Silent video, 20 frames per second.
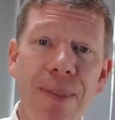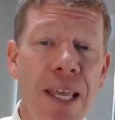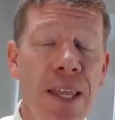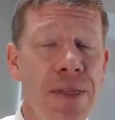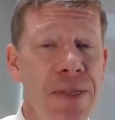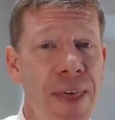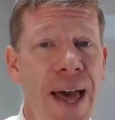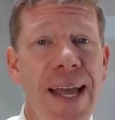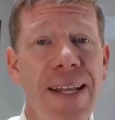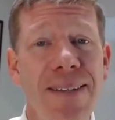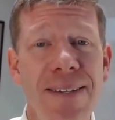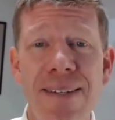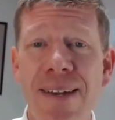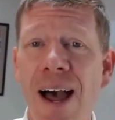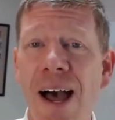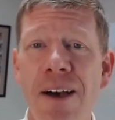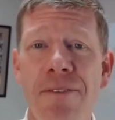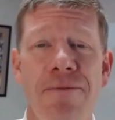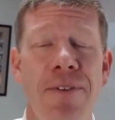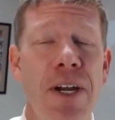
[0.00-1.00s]
that's
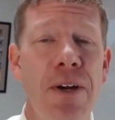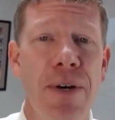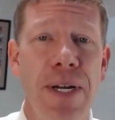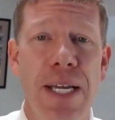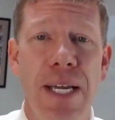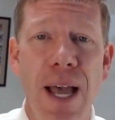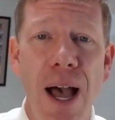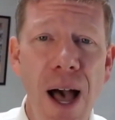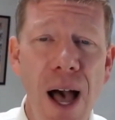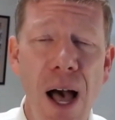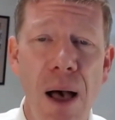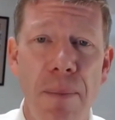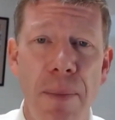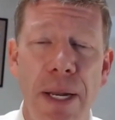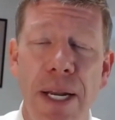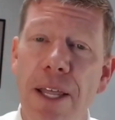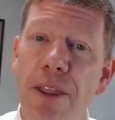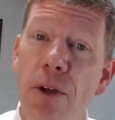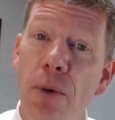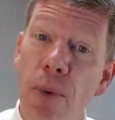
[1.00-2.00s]
not very
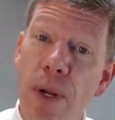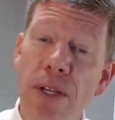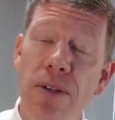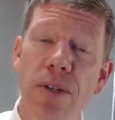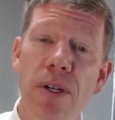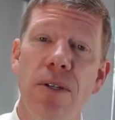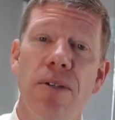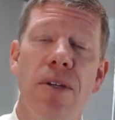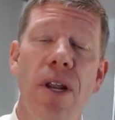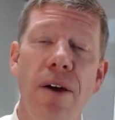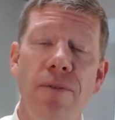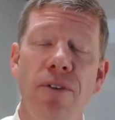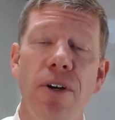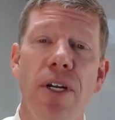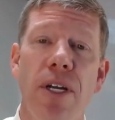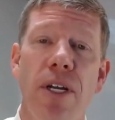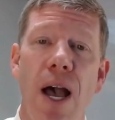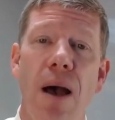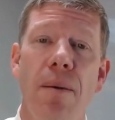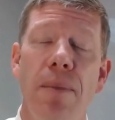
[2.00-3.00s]
common. And the reason it's not
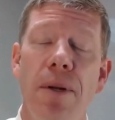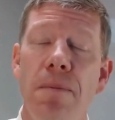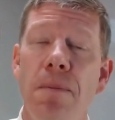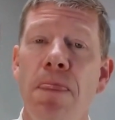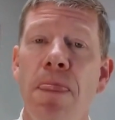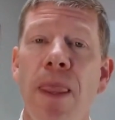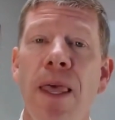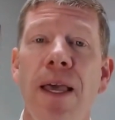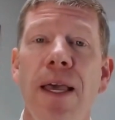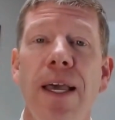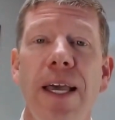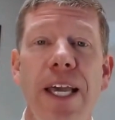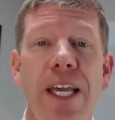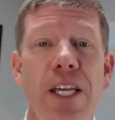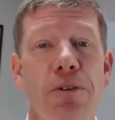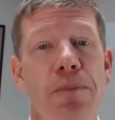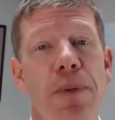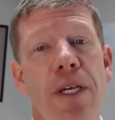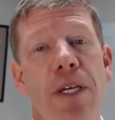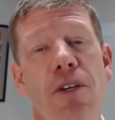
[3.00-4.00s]
very common
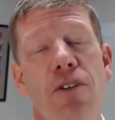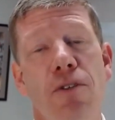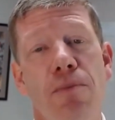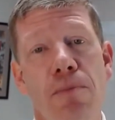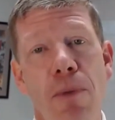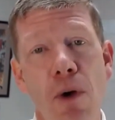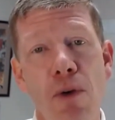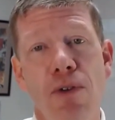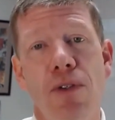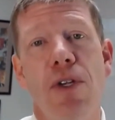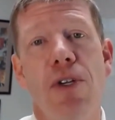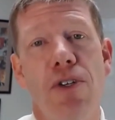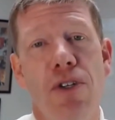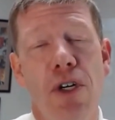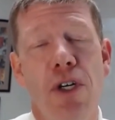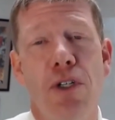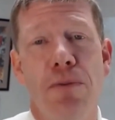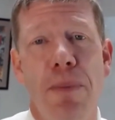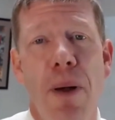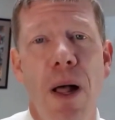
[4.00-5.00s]
is because most
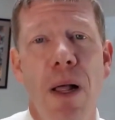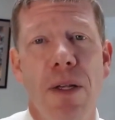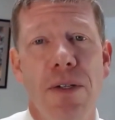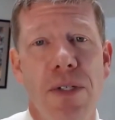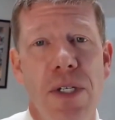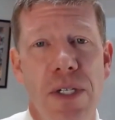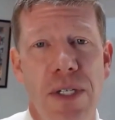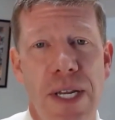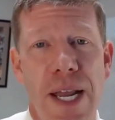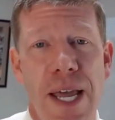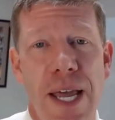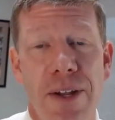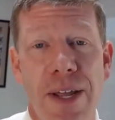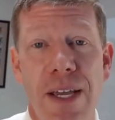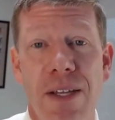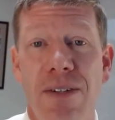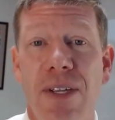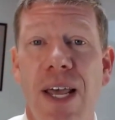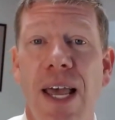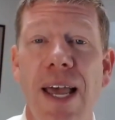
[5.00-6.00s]
insurance policies
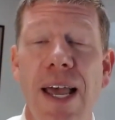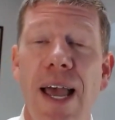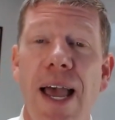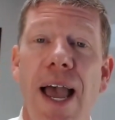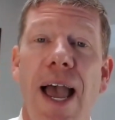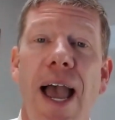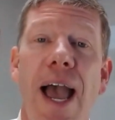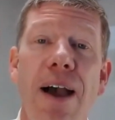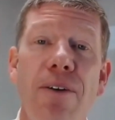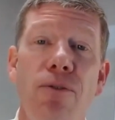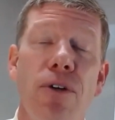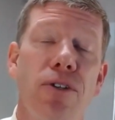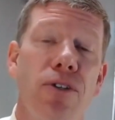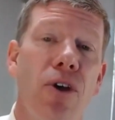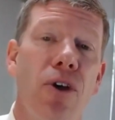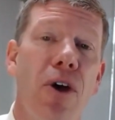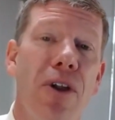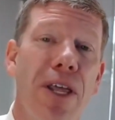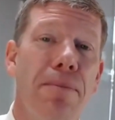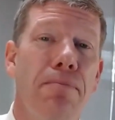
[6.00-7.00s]
nowadays have what's
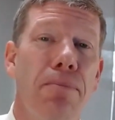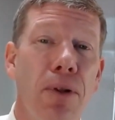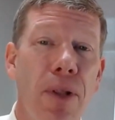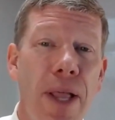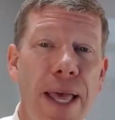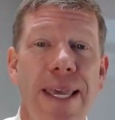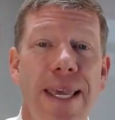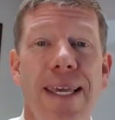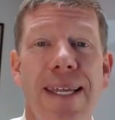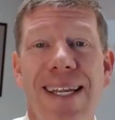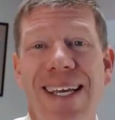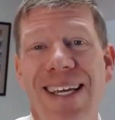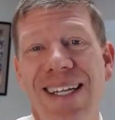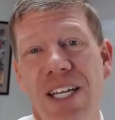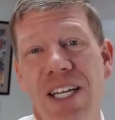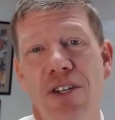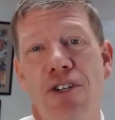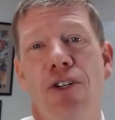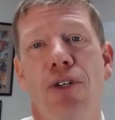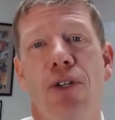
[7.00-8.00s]
called a blanket
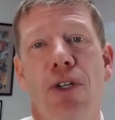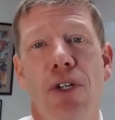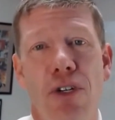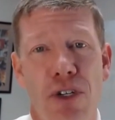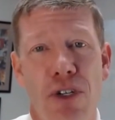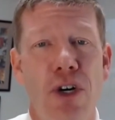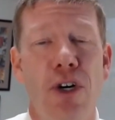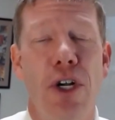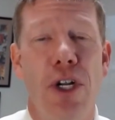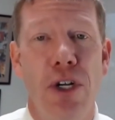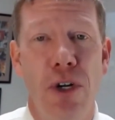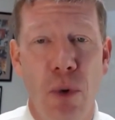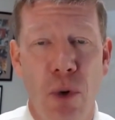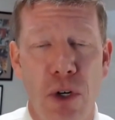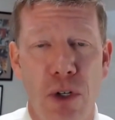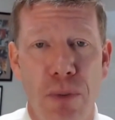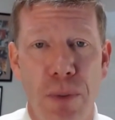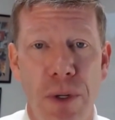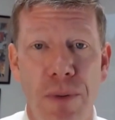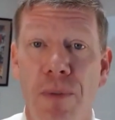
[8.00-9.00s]
additional insured
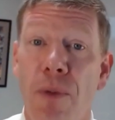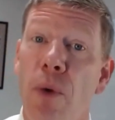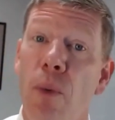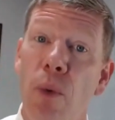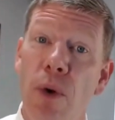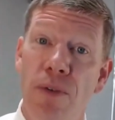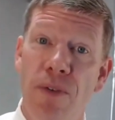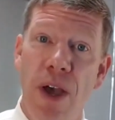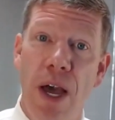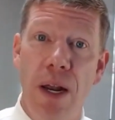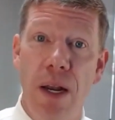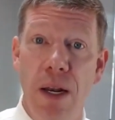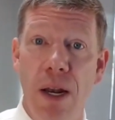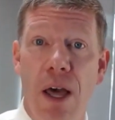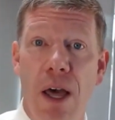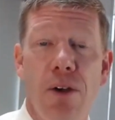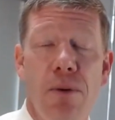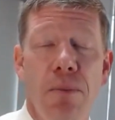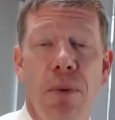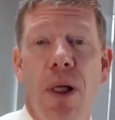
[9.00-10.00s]
endorsement. We've got
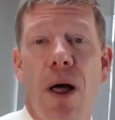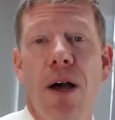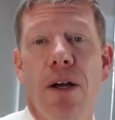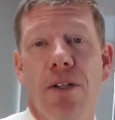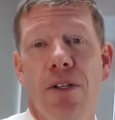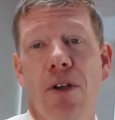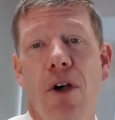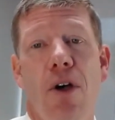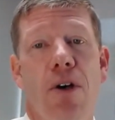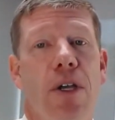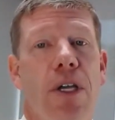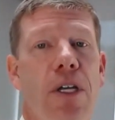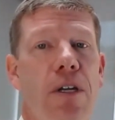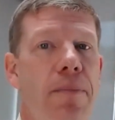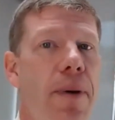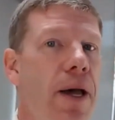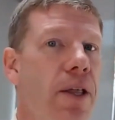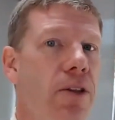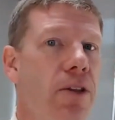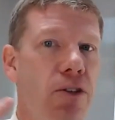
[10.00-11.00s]
another blog talking
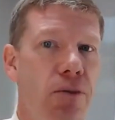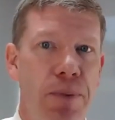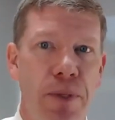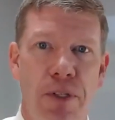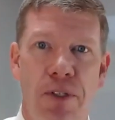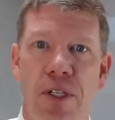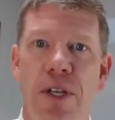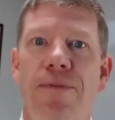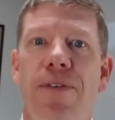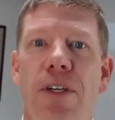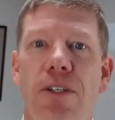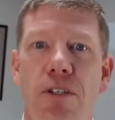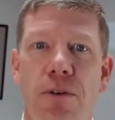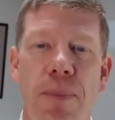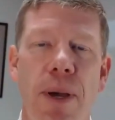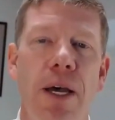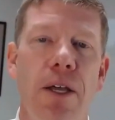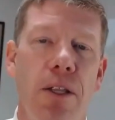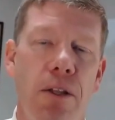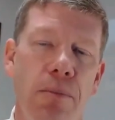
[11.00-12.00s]
about the specifics
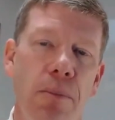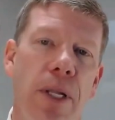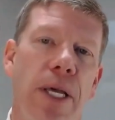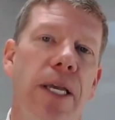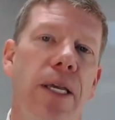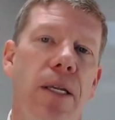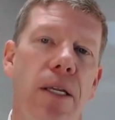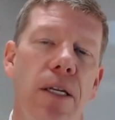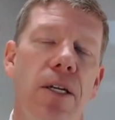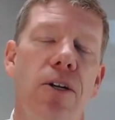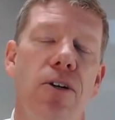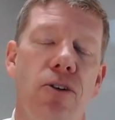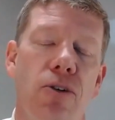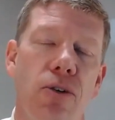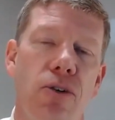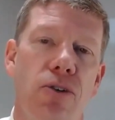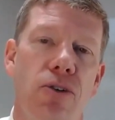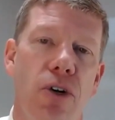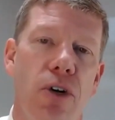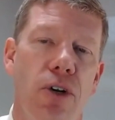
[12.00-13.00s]
about the blanket
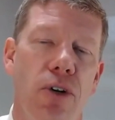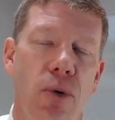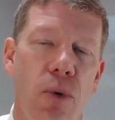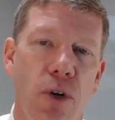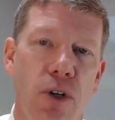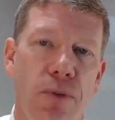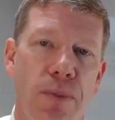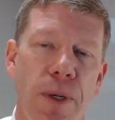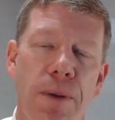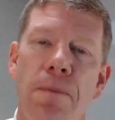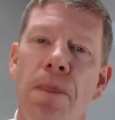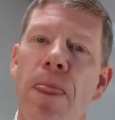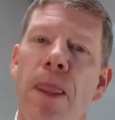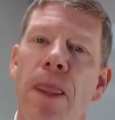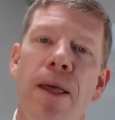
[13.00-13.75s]
additional insured endorsement.